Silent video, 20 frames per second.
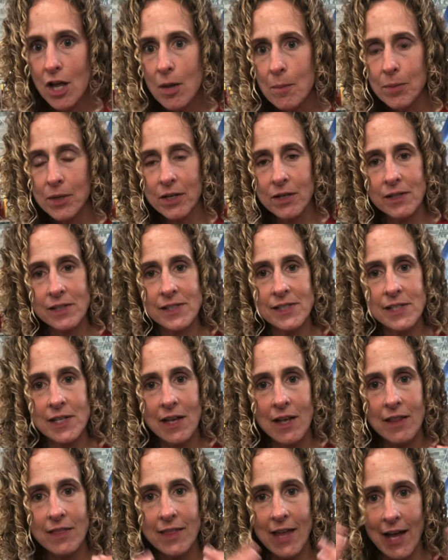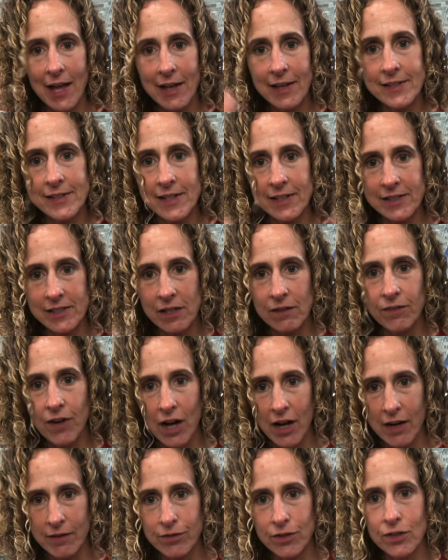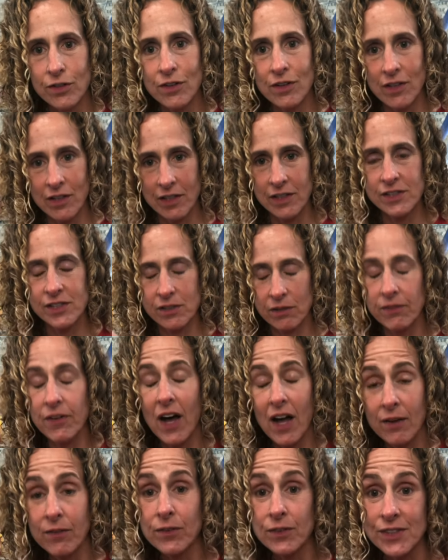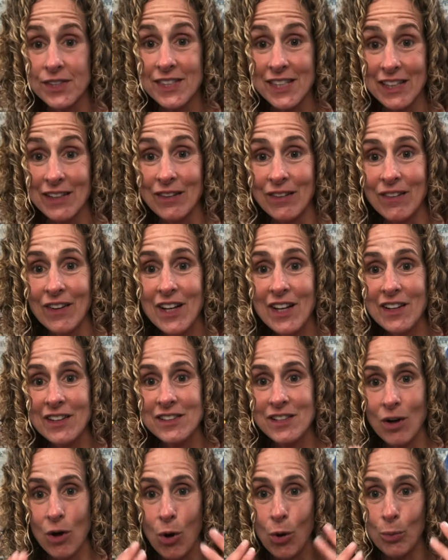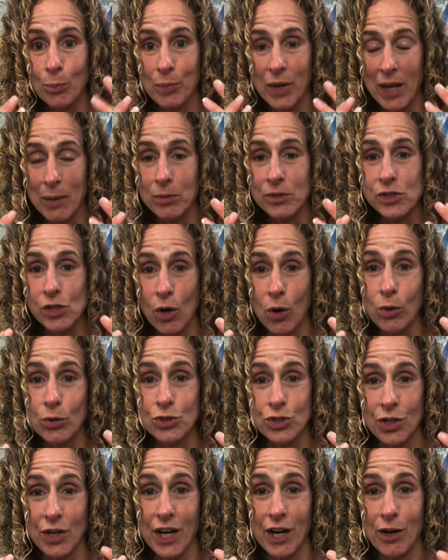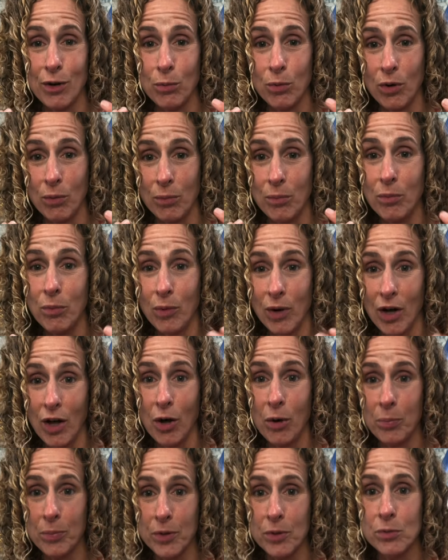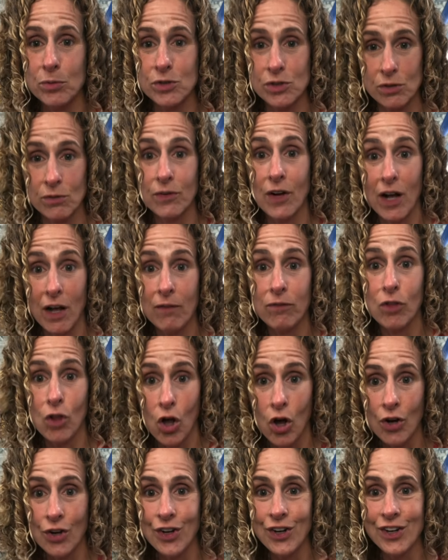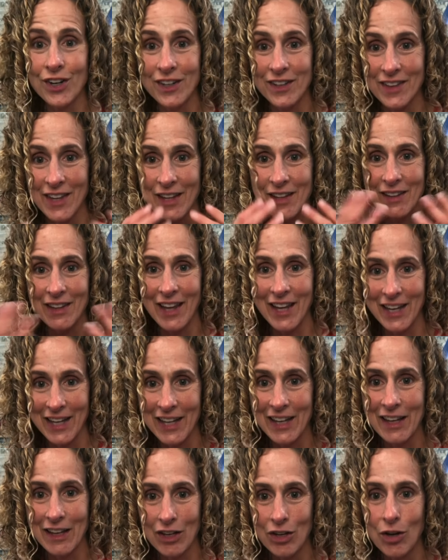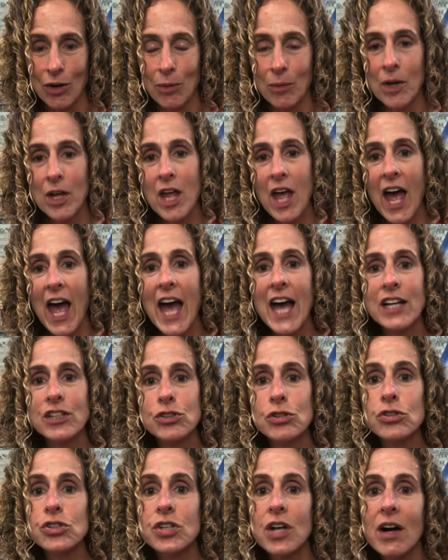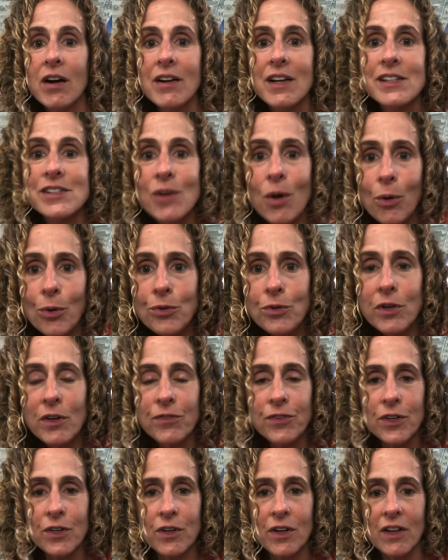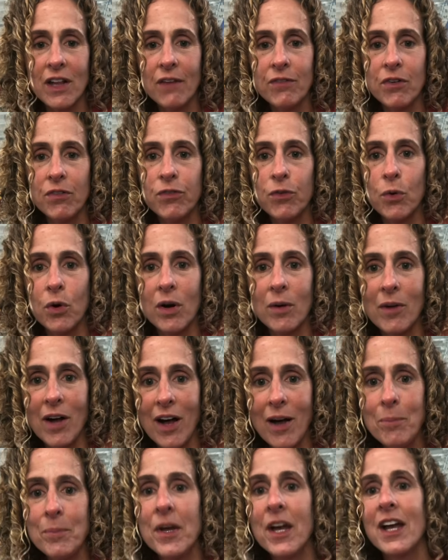because that is a survival skill. To be able to hold your air will help you survive longer, and then letting it go. As your child gets older, if you're in a level 4 or up,